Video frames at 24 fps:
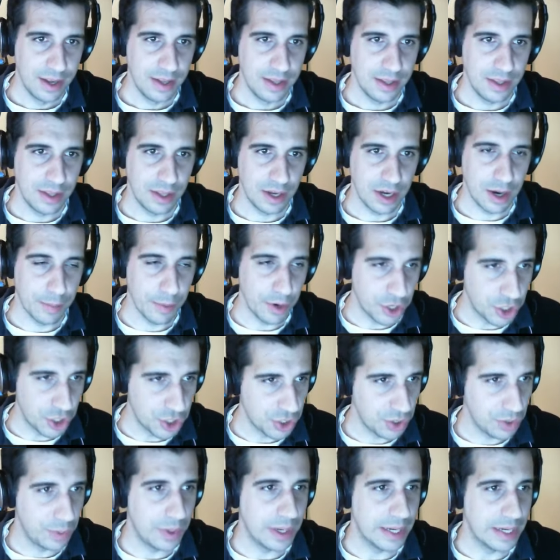the
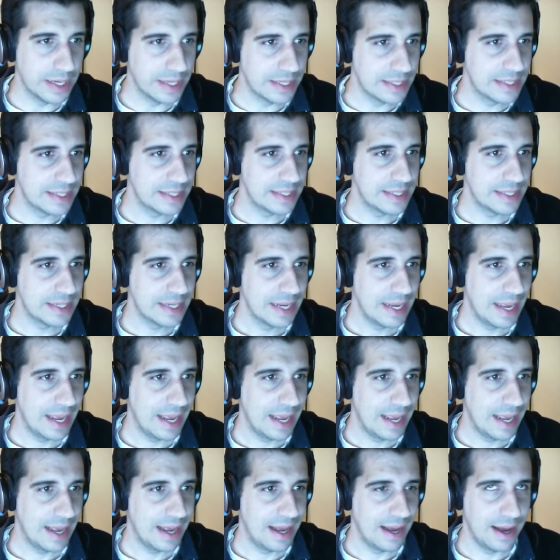commercial ones
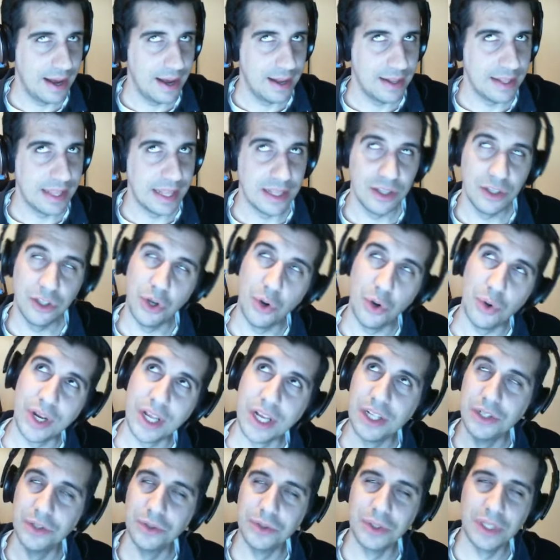that don't
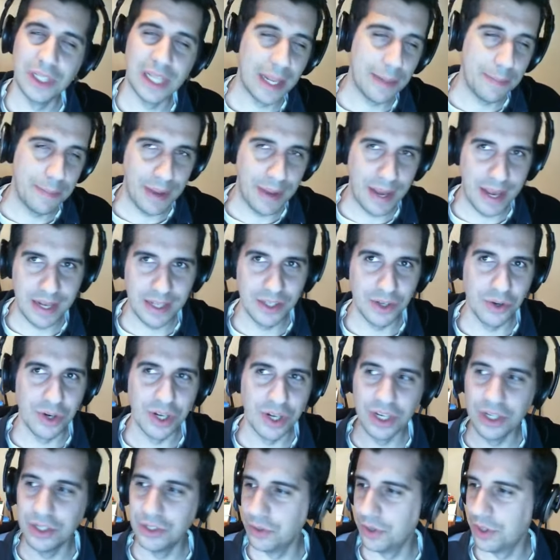include LightPen, don't
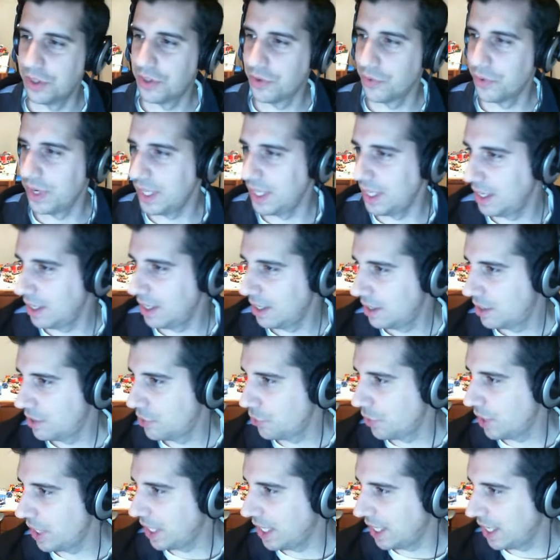include 3D
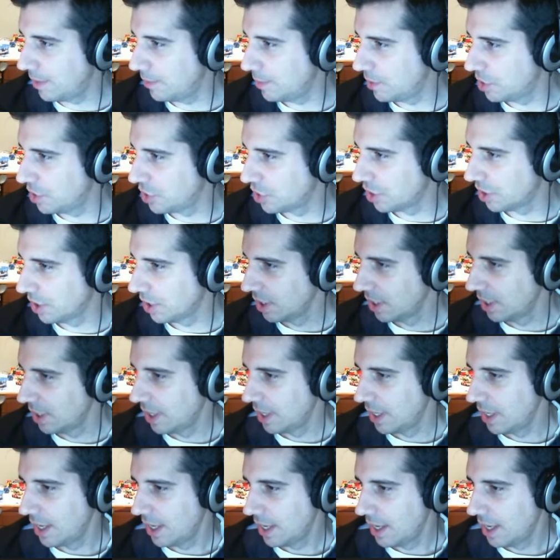Imager.
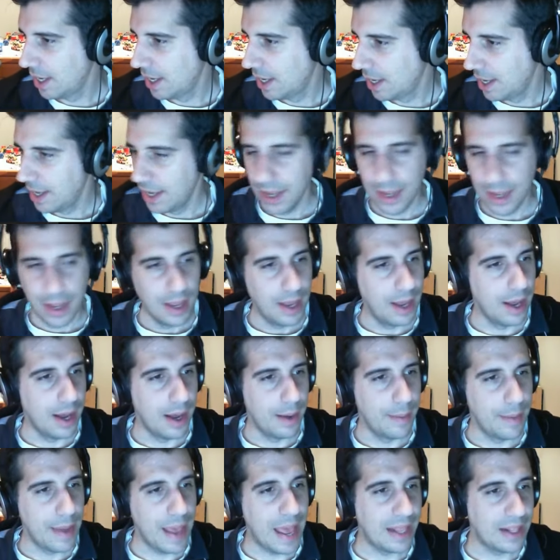
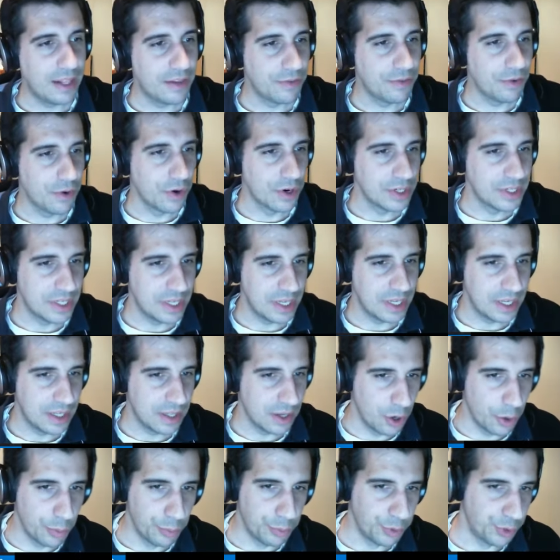And of course the
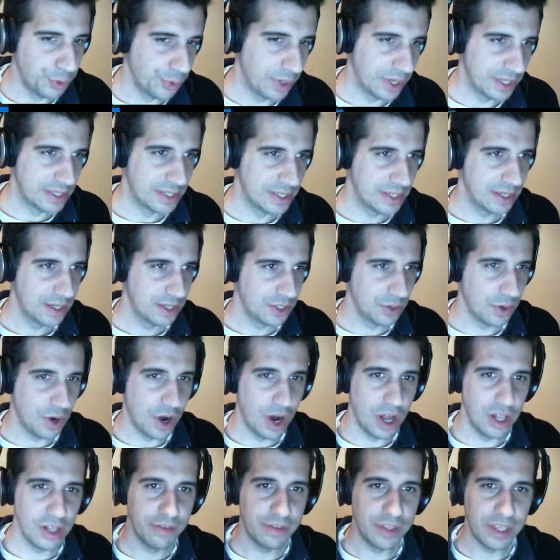homebrew ones. So all of